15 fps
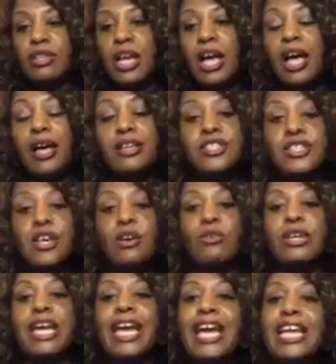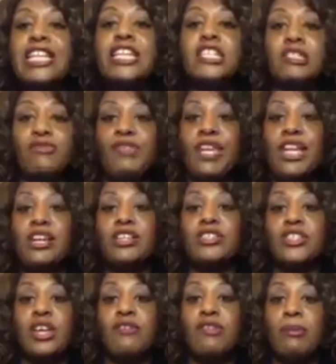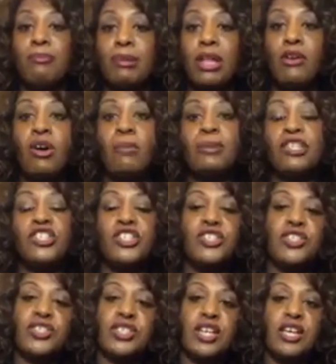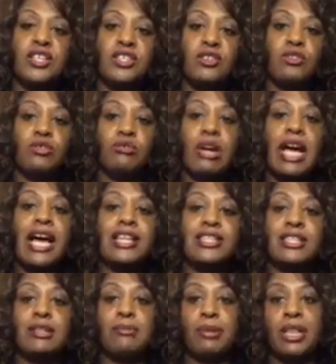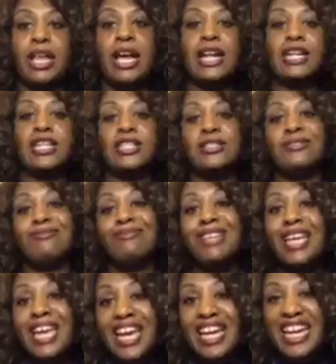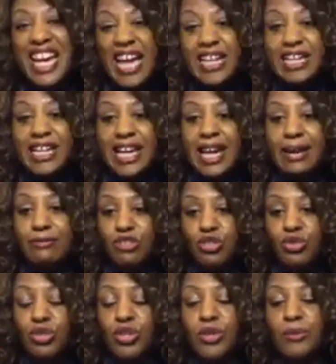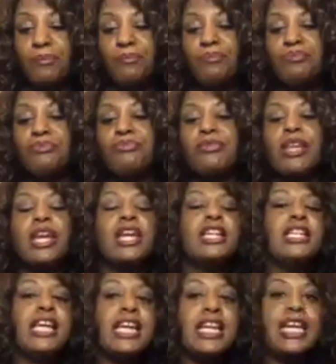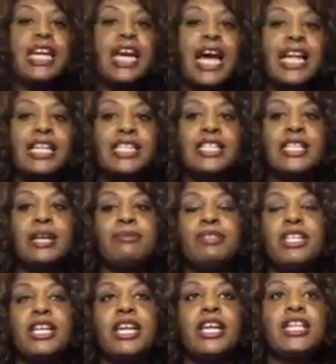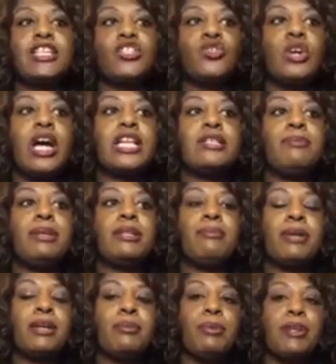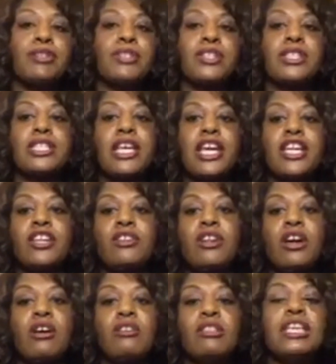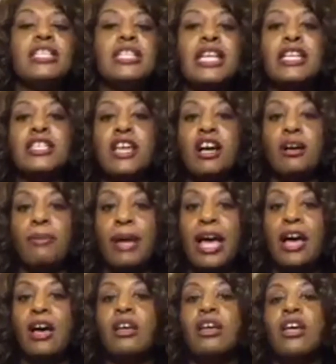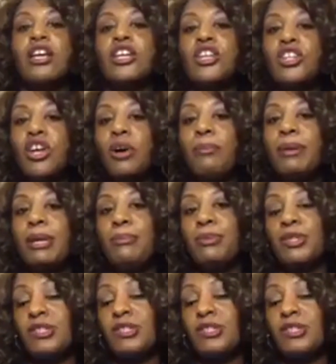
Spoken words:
So Candy's fears of a blow-up, as she discussed on the ride to the Pilates, it kind of came true. Nene kind of stepped in and tried to be the bigger person and said, let's not talk about, people's